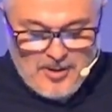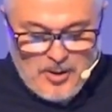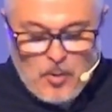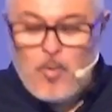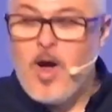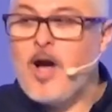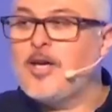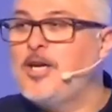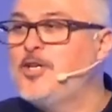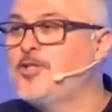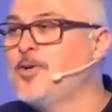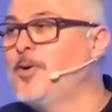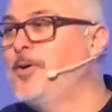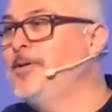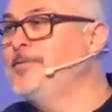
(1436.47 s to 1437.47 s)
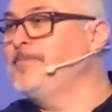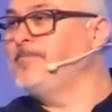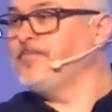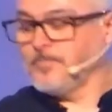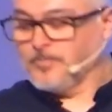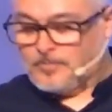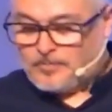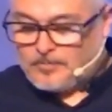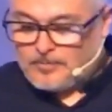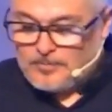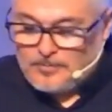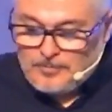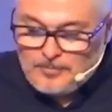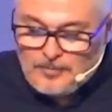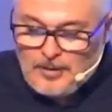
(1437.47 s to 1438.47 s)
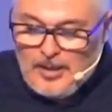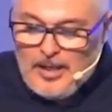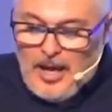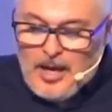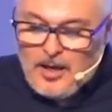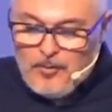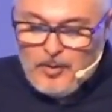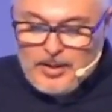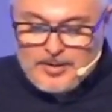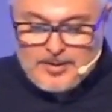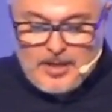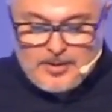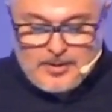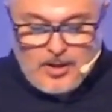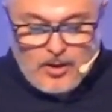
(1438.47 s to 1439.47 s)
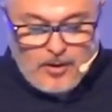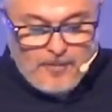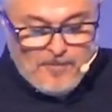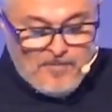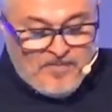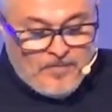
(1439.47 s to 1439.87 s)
The rocky soil. I love what it says here.